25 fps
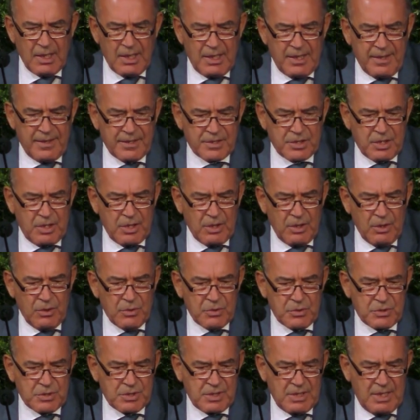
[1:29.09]
The
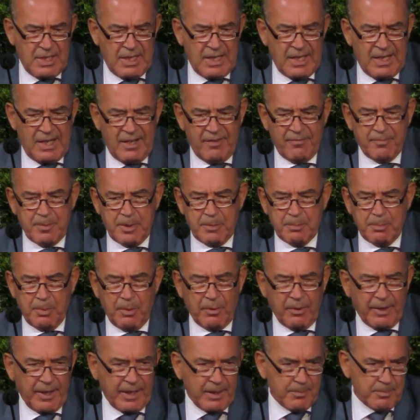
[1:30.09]
screws have been
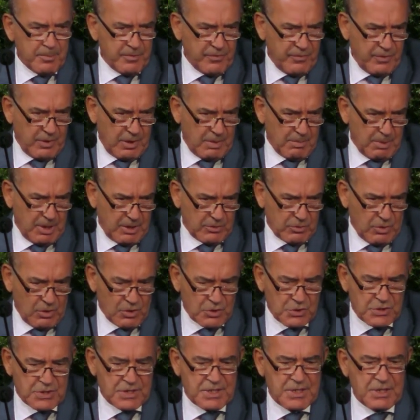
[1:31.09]
blamed about
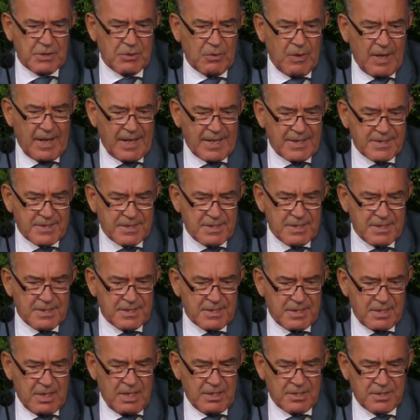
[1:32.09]

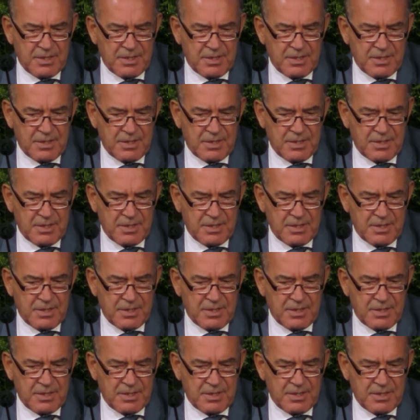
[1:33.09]
osteolysis,